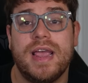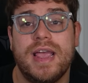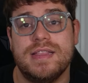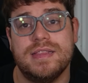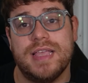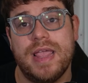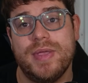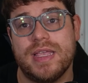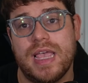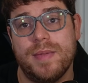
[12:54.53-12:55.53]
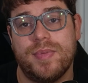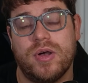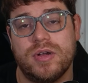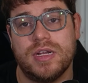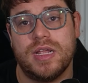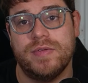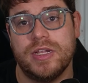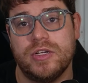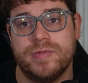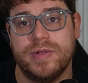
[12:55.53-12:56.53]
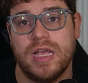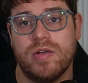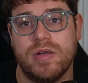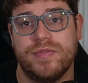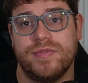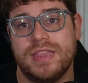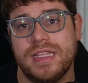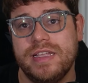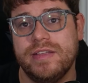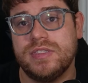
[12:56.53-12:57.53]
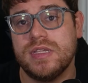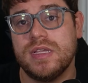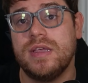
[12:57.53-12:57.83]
and then they became part of a trio of thieves.